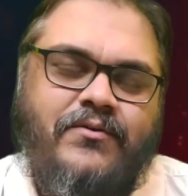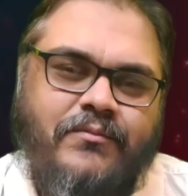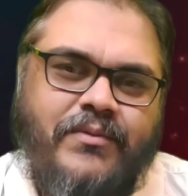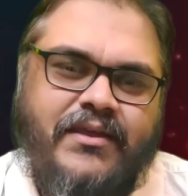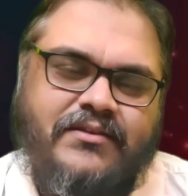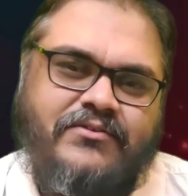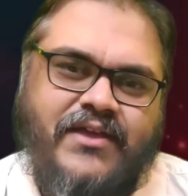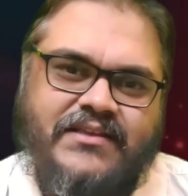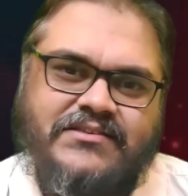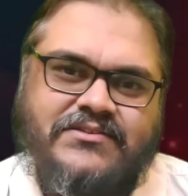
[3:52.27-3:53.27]
hoping in
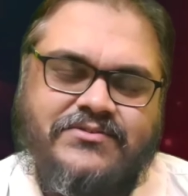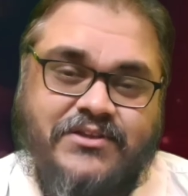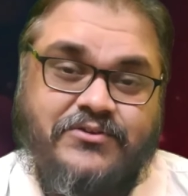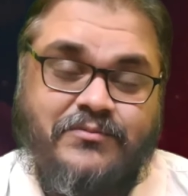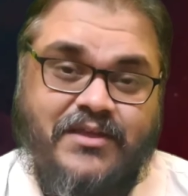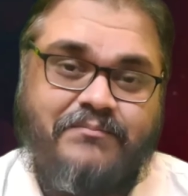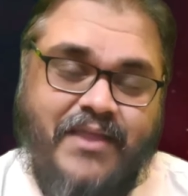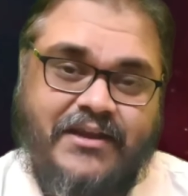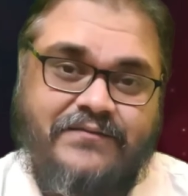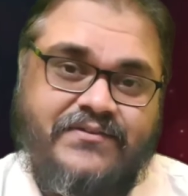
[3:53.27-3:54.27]
Christ so that you'll be a
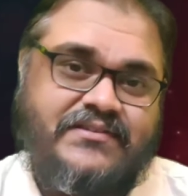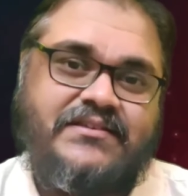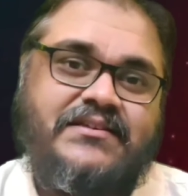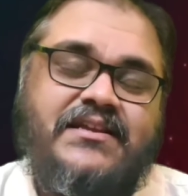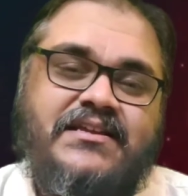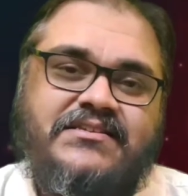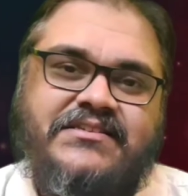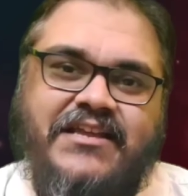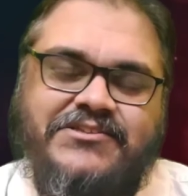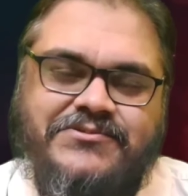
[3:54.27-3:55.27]
magnificent
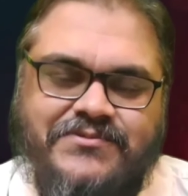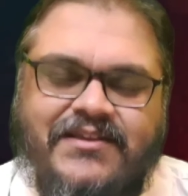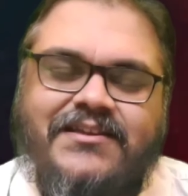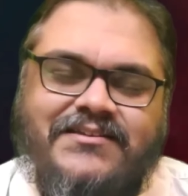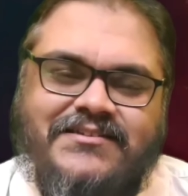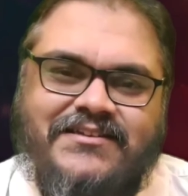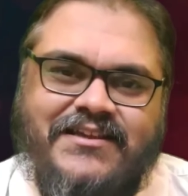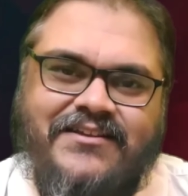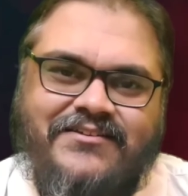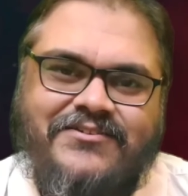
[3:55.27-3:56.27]
statue. Take
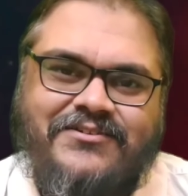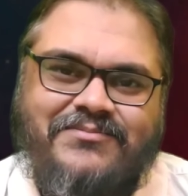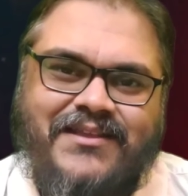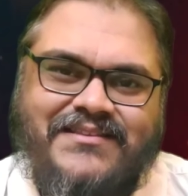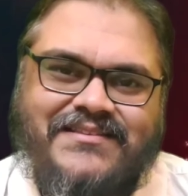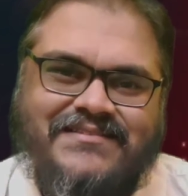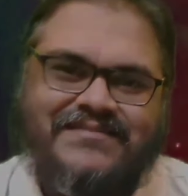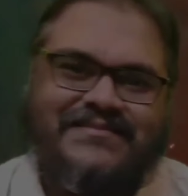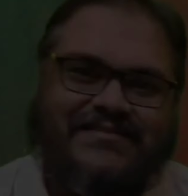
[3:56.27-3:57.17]
care. God bless.